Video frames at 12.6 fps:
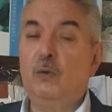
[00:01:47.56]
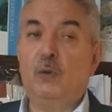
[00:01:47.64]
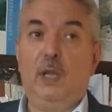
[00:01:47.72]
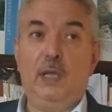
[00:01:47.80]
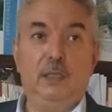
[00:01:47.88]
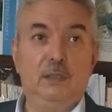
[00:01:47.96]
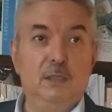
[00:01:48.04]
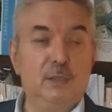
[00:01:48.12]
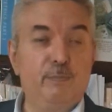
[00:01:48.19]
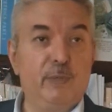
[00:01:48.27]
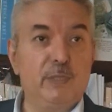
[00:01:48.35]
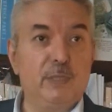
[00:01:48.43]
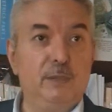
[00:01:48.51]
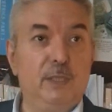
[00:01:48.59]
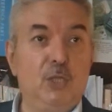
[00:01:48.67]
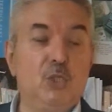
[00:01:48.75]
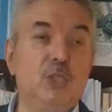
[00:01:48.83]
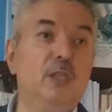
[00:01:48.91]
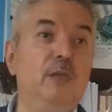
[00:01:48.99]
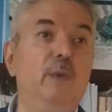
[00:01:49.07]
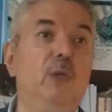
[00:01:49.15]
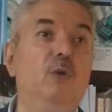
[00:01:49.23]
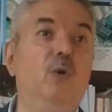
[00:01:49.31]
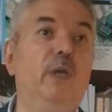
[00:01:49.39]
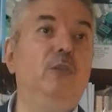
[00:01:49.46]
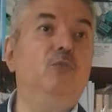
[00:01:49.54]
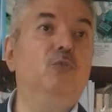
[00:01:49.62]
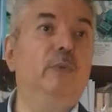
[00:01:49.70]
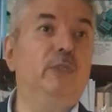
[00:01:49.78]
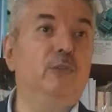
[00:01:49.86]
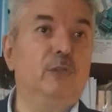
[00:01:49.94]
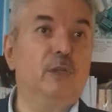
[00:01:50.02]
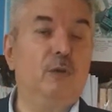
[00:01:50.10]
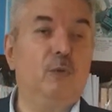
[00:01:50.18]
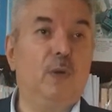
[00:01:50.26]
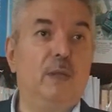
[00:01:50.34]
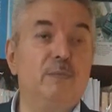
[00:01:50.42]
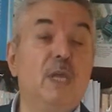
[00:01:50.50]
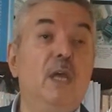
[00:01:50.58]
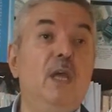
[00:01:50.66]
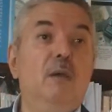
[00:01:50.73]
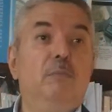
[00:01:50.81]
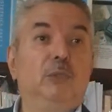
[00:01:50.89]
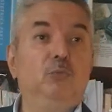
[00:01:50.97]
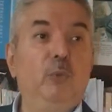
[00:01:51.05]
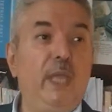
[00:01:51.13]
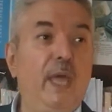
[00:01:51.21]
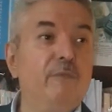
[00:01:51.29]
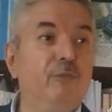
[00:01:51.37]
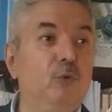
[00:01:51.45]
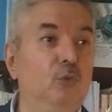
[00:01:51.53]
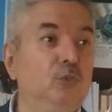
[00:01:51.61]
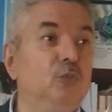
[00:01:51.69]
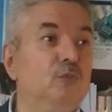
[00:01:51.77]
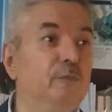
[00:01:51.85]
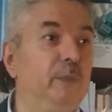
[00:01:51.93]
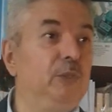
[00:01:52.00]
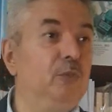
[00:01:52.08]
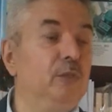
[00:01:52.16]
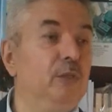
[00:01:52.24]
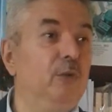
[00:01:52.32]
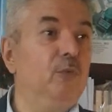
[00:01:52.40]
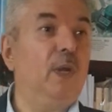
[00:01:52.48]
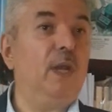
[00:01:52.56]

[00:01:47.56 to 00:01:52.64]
or like in this presentation, they will go into maternal collapse. But we have causes of maternal